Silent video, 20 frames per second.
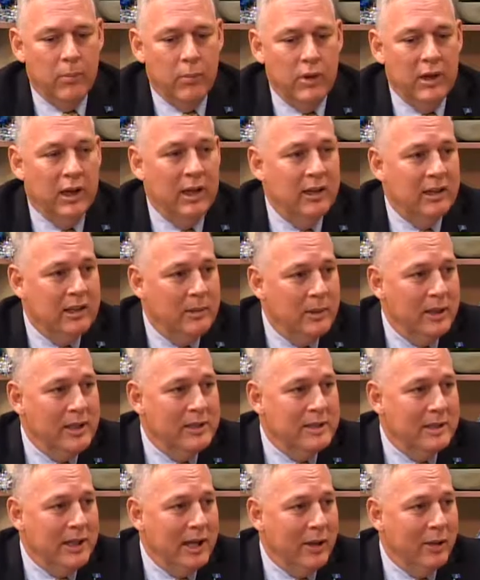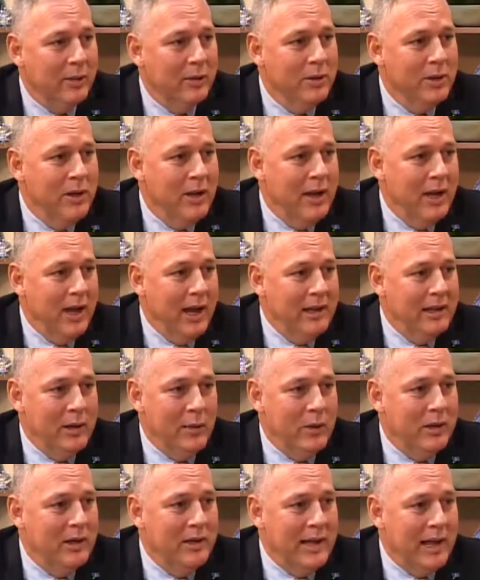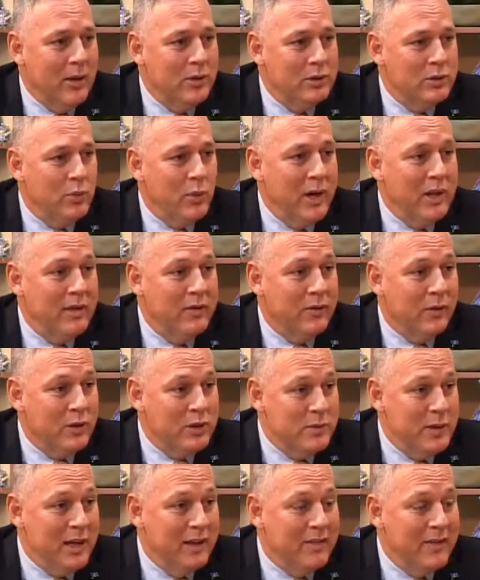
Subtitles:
putting a committee together, and they would announce when the first meeting.